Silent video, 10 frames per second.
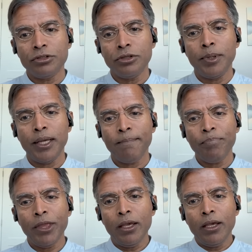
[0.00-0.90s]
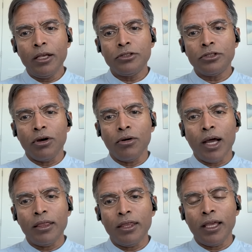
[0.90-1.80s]
to be. So I
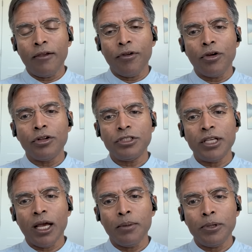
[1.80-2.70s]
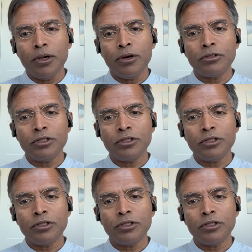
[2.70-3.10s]
think if you're going to see IPOs,